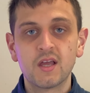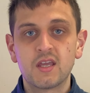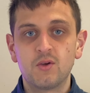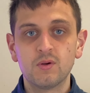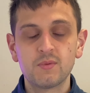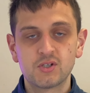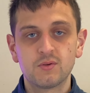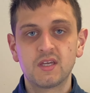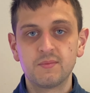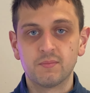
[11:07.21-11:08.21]
You want to make sure you
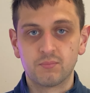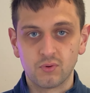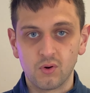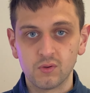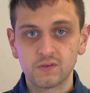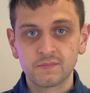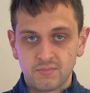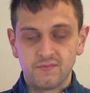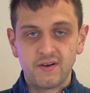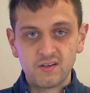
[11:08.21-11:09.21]
keep it broad,
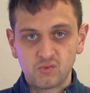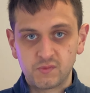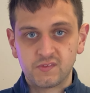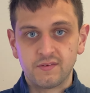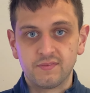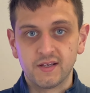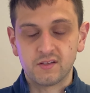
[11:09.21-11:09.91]
but very specific